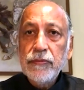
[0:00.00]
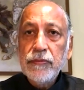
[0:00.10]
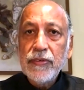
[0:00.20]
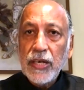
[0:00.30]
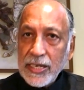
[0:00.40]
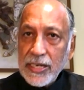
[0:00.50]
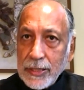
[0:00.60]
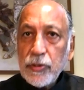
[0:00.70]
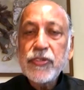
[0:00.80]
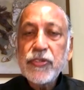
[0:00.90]
We have a large
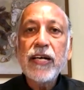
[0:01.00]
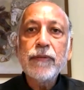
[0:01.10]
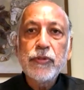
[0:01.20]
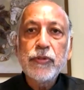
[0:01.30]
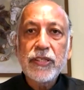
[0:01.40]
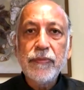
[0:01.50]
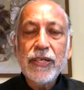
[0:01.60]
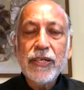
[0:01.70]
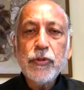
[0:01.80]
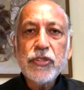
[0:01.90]
number of startups which are coming
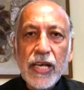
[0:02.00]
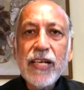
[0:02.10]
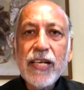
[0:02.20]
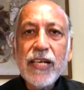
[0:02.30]
up, because young,